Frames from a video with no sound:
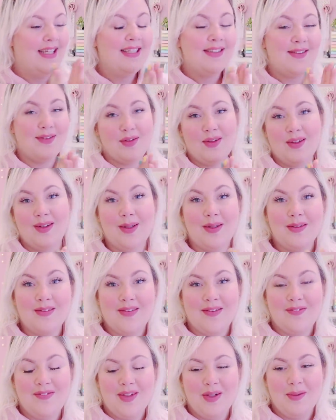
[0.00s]
So
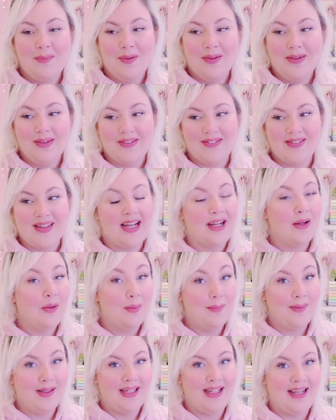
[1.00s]
lots of new products are
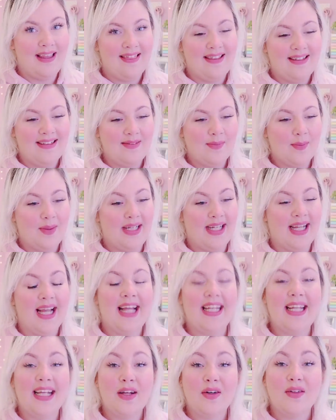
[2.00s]
coming this week.
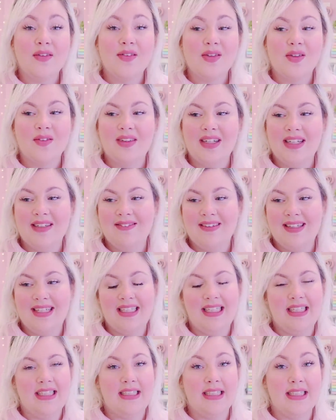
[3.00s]
And I also really,
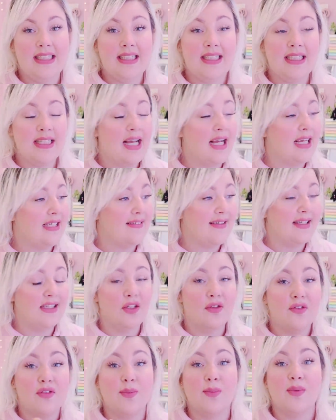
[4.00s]
really need to
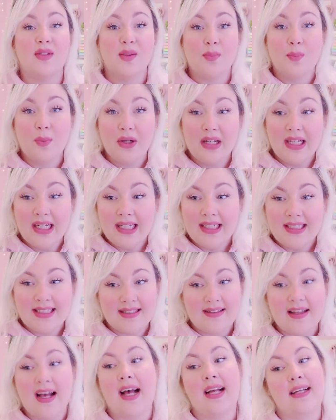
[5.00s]
send off some spring
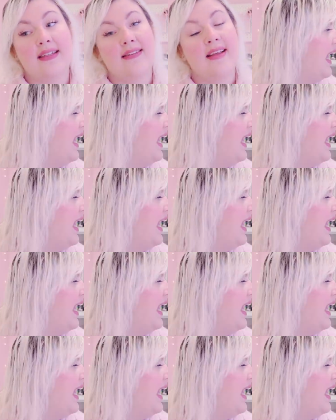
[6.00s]
designs.